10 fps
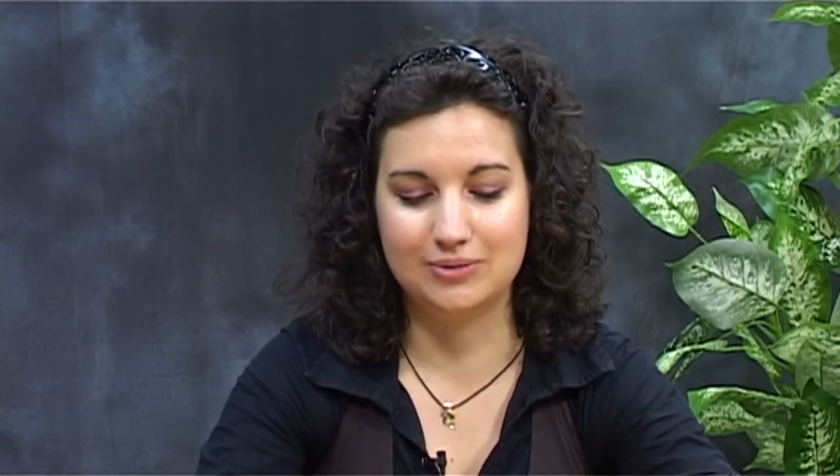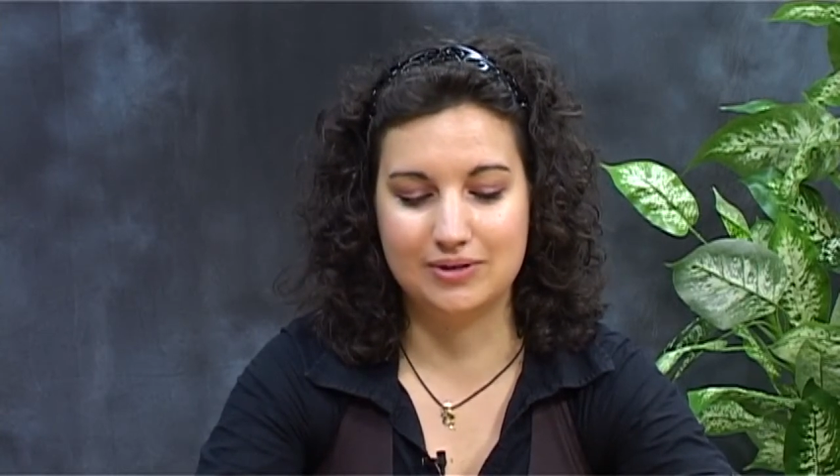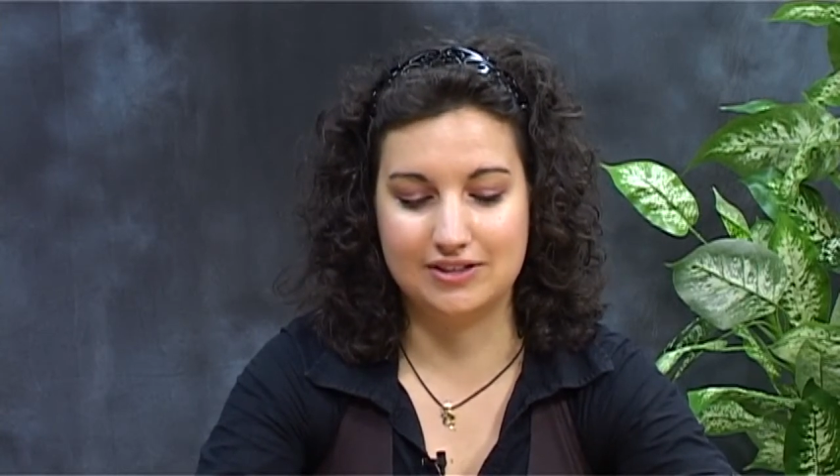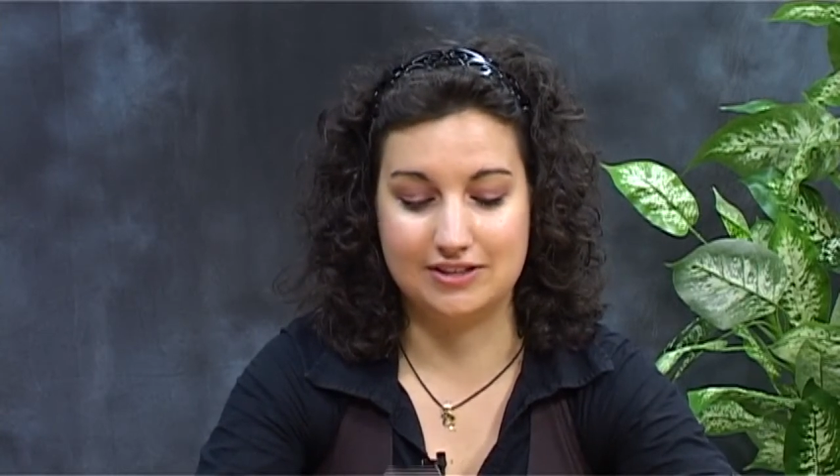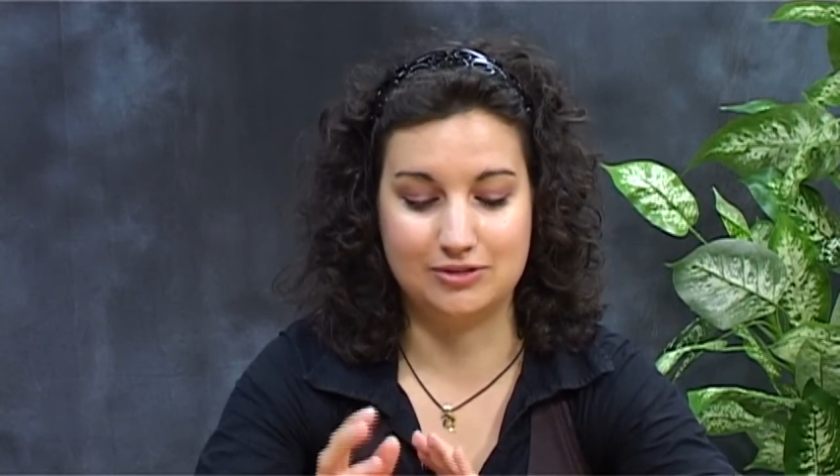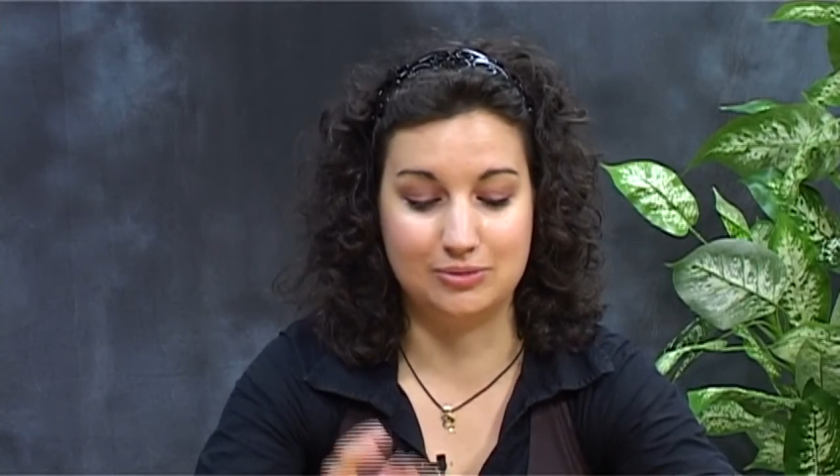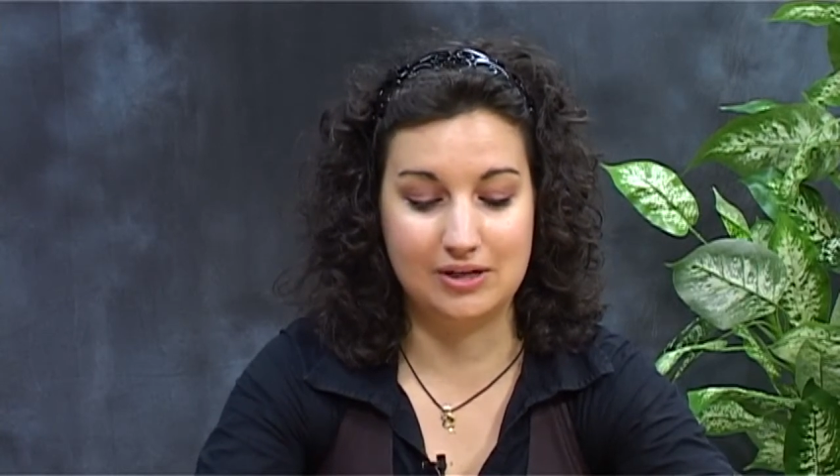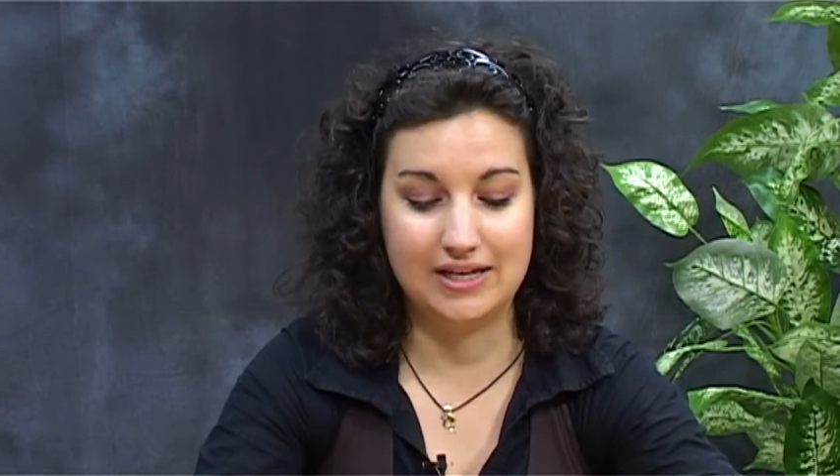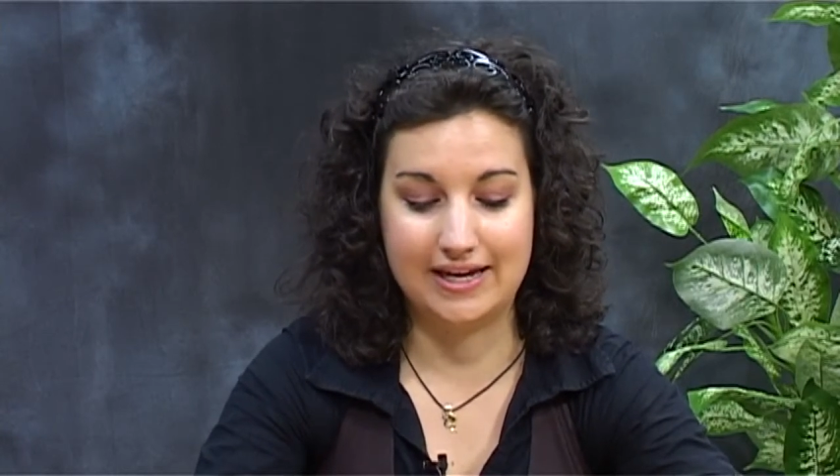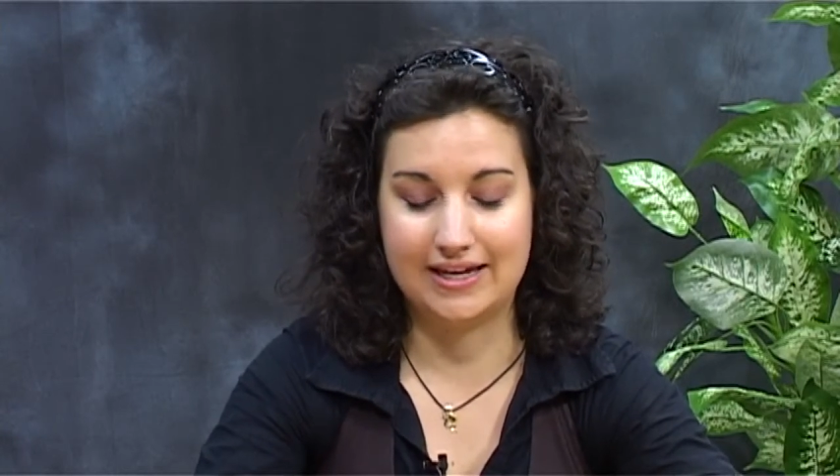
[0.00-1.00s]
re he's
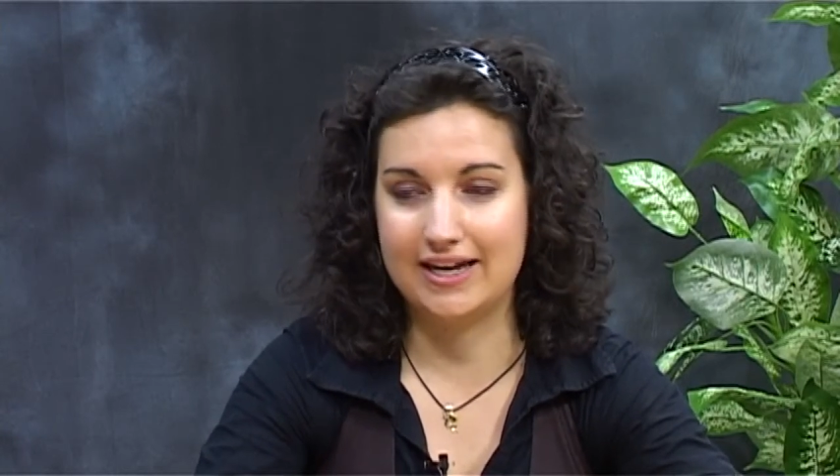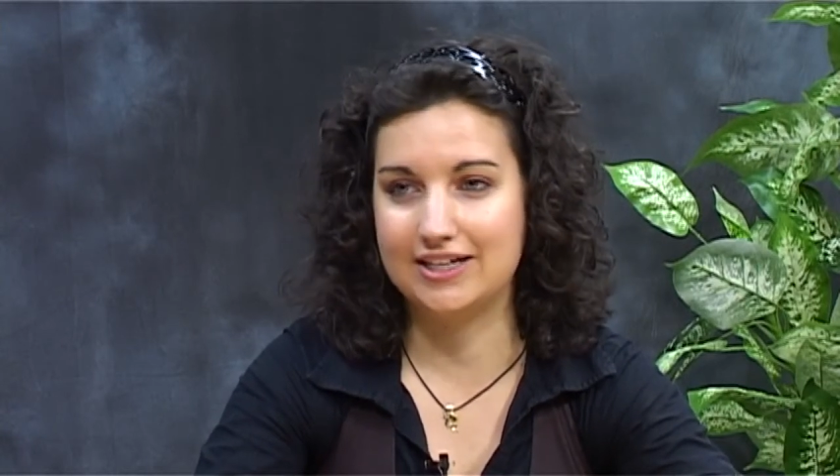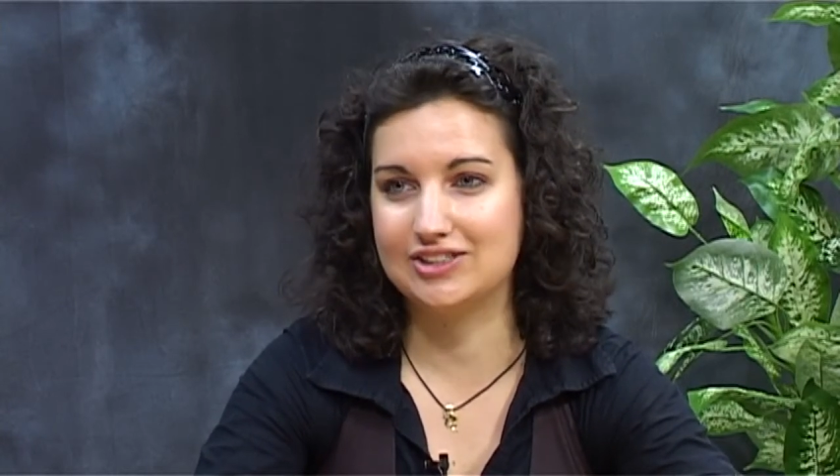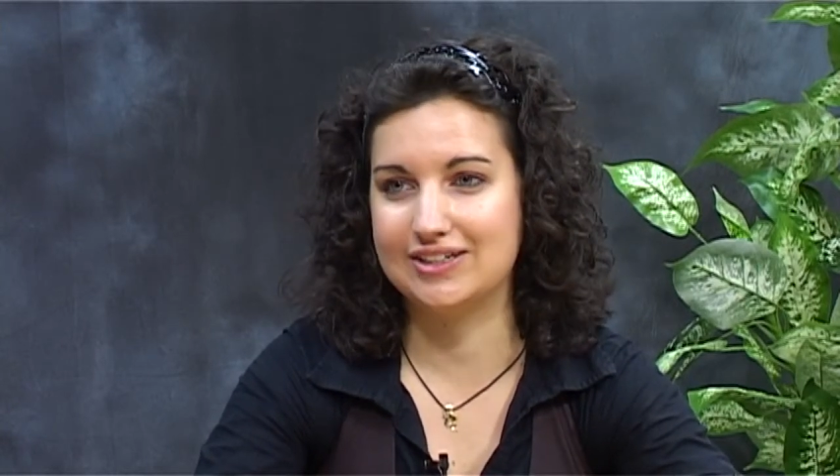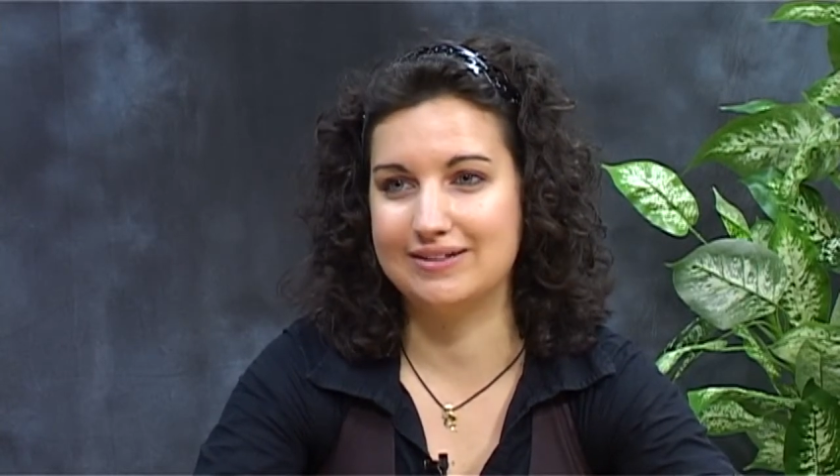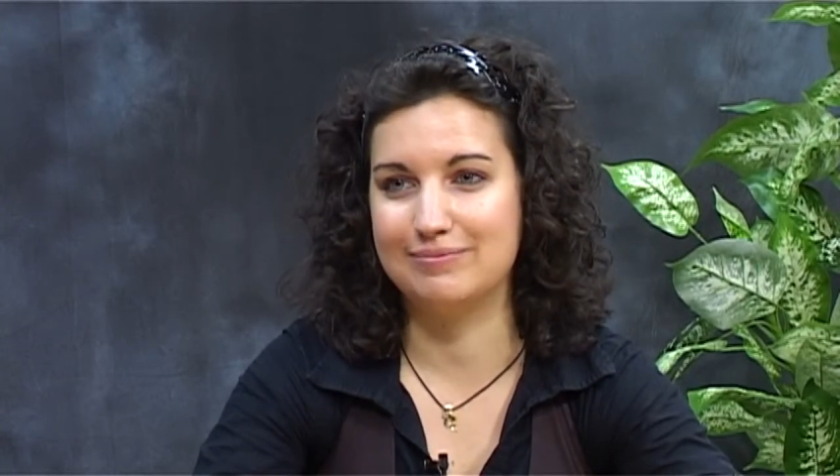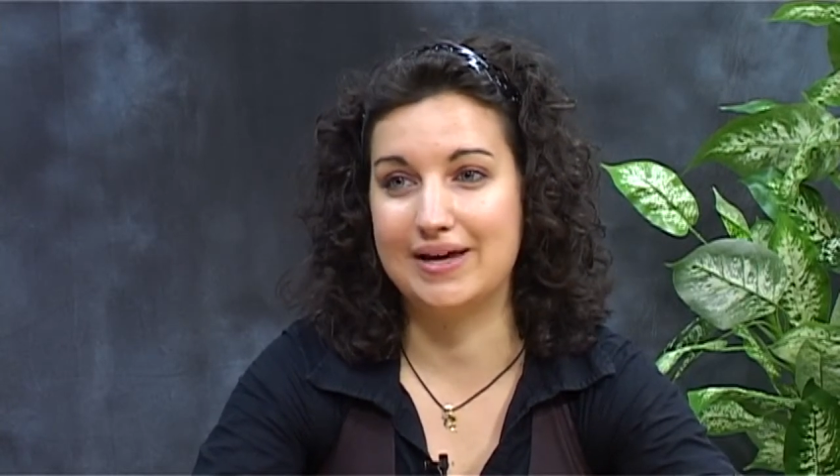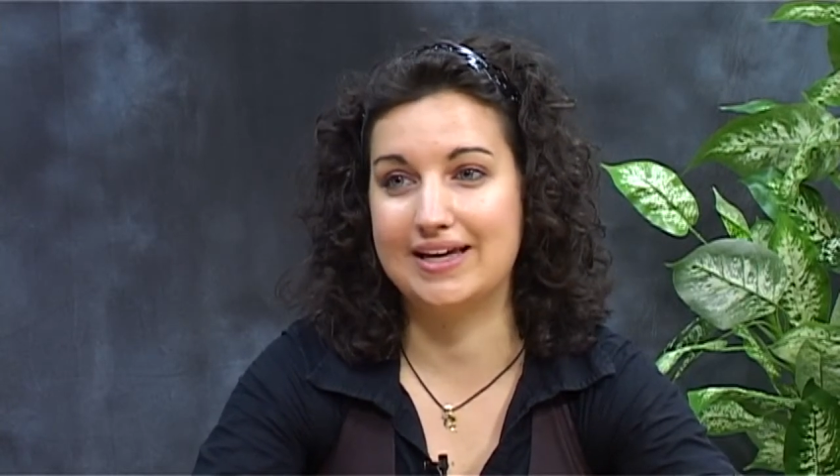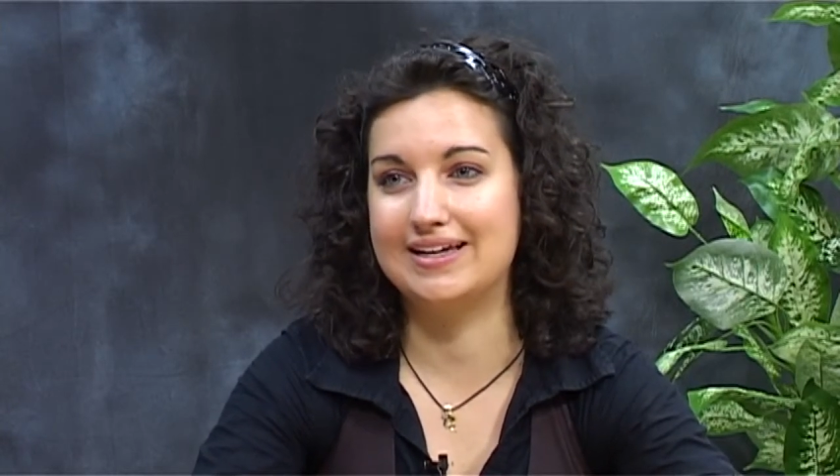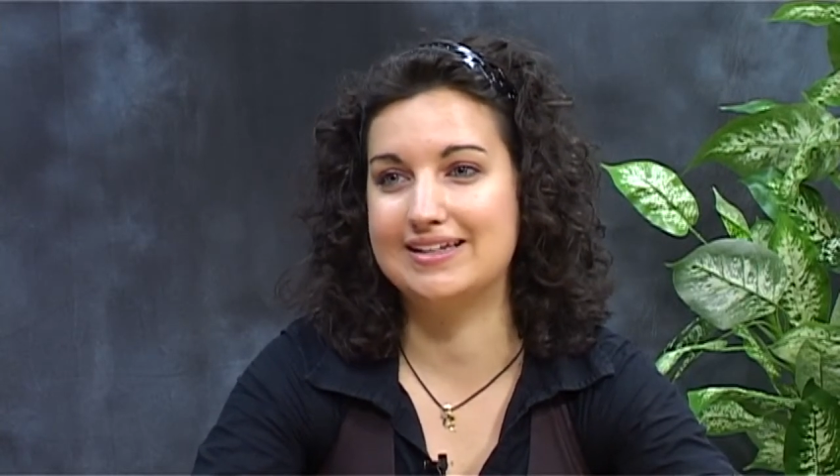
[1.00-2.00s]
really engaged in
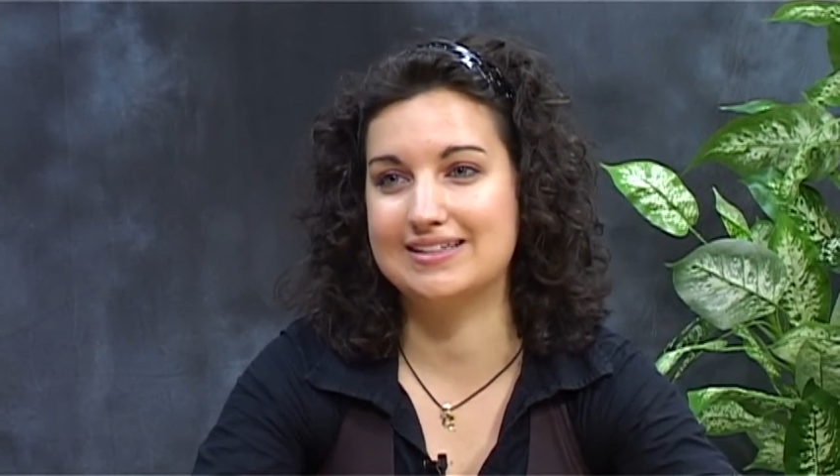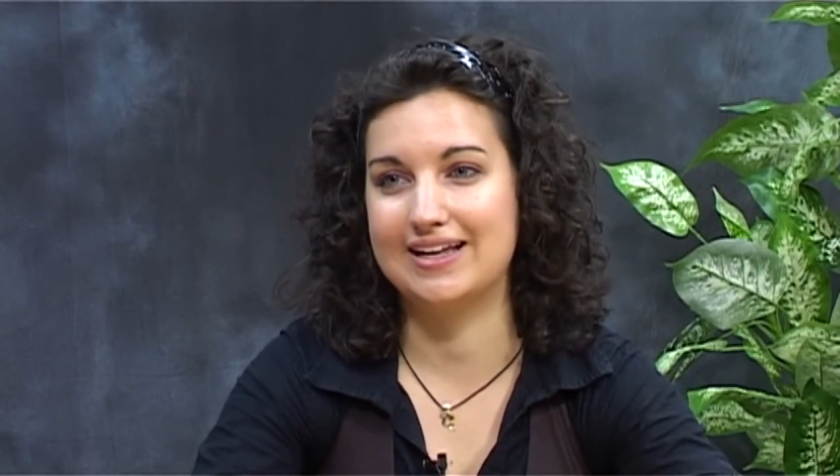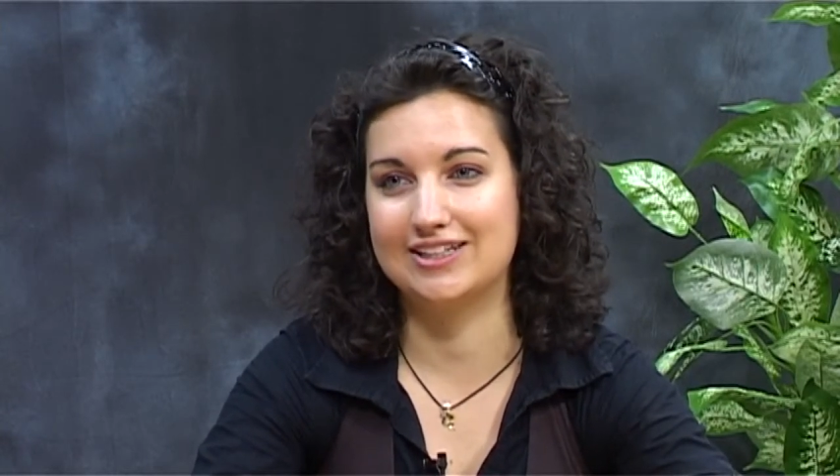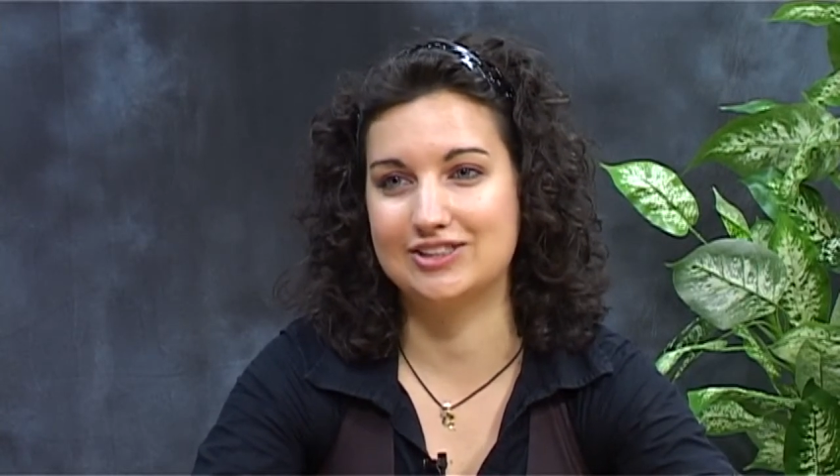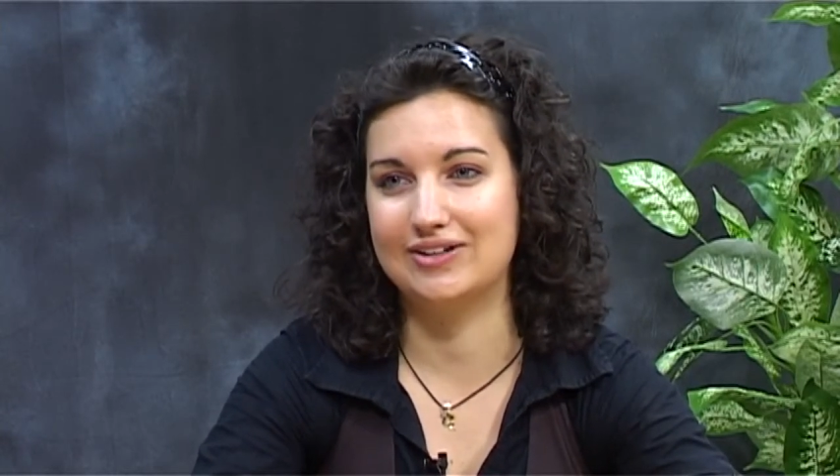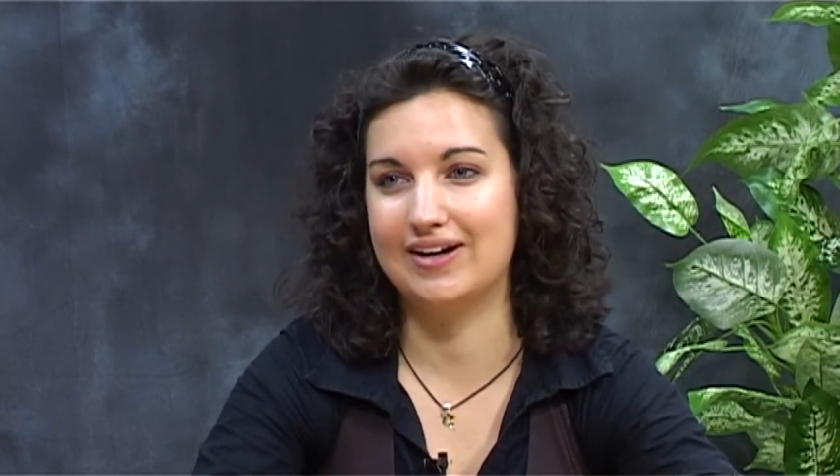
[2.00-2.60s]
making his lecture